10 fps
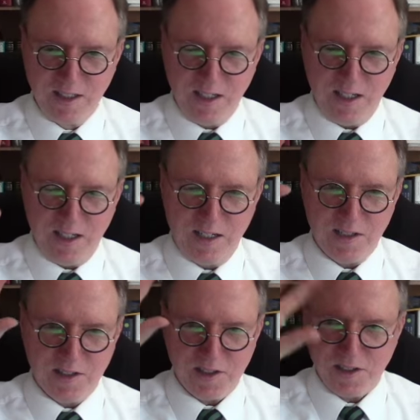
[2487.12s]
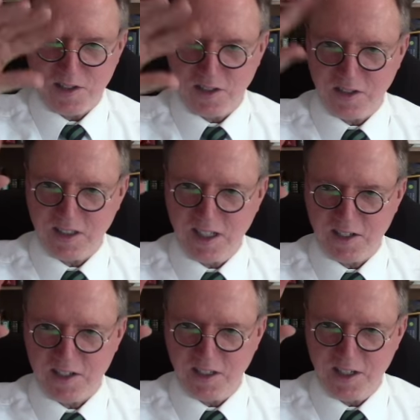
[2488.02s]
uh, certain
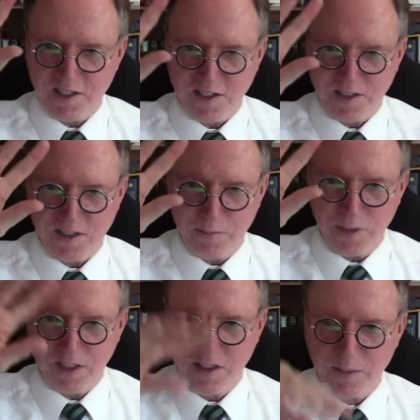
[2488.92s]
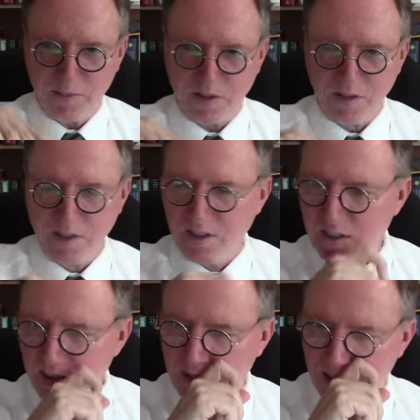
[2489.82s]
constellations, the Big Dipper,
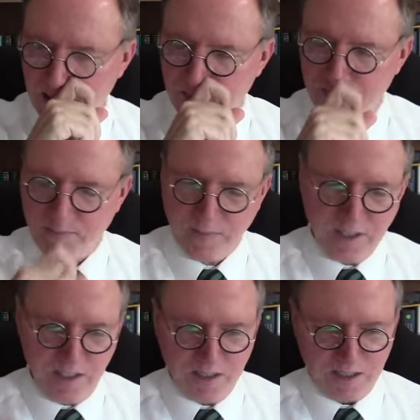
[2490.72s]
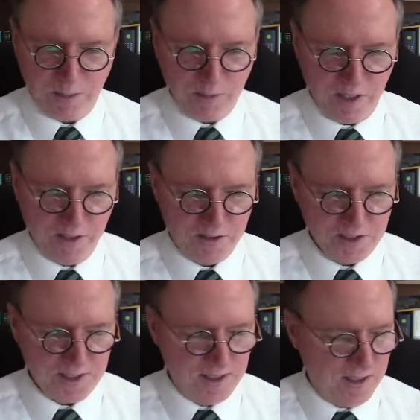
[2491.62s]
um, and a couple of
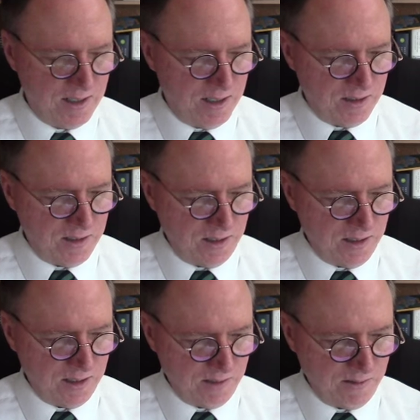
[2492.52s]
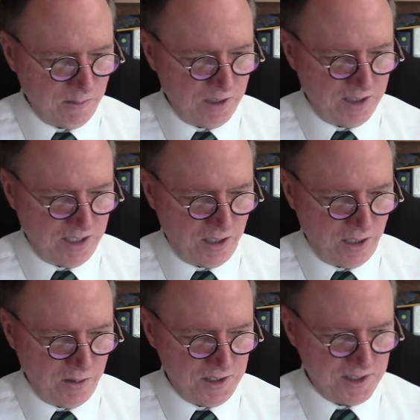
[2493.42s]
others. I'm trying to think of the one that I
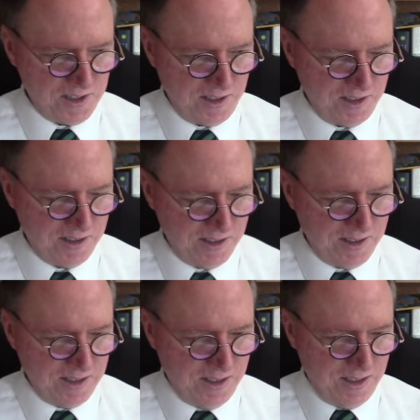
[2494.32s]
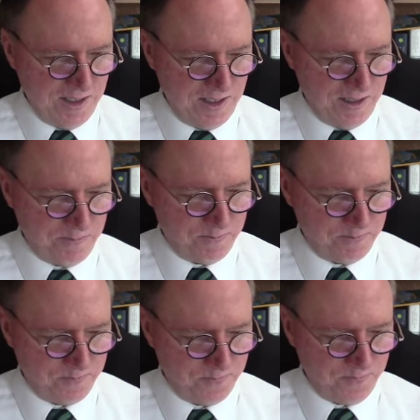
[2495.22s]
always see. Um,
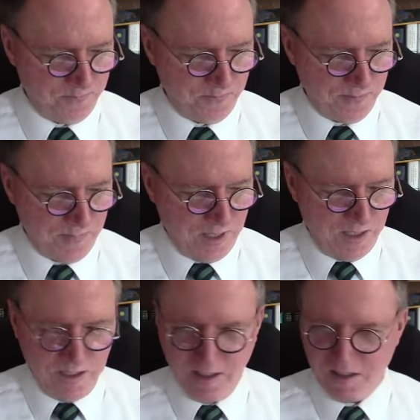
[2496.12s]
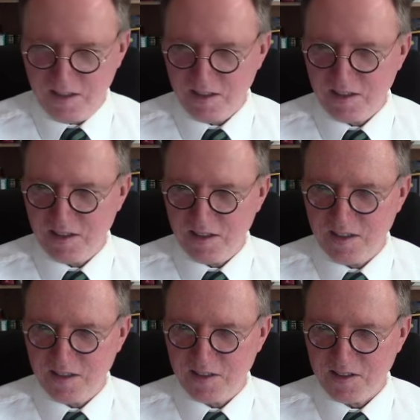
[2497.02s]
the, the,
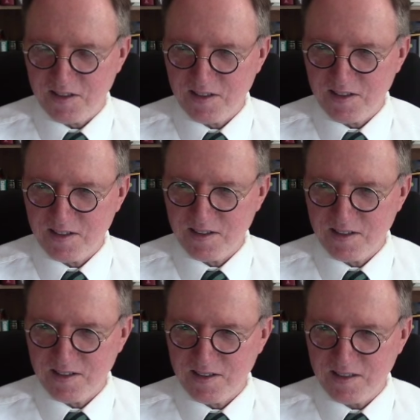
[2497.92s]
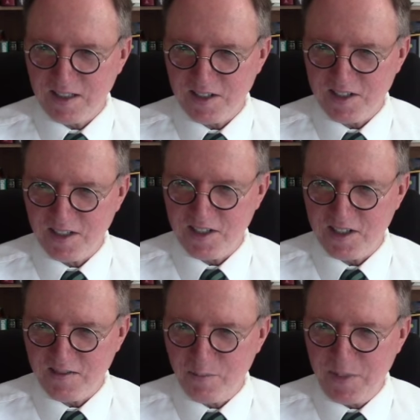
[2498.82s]
the, the
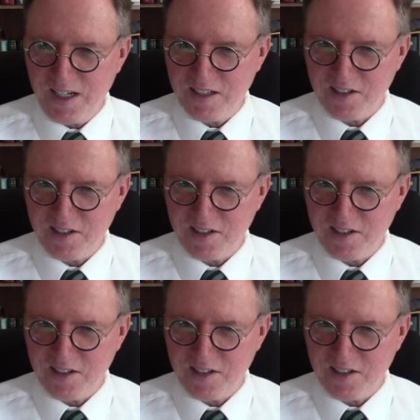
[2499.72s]
constellation of the man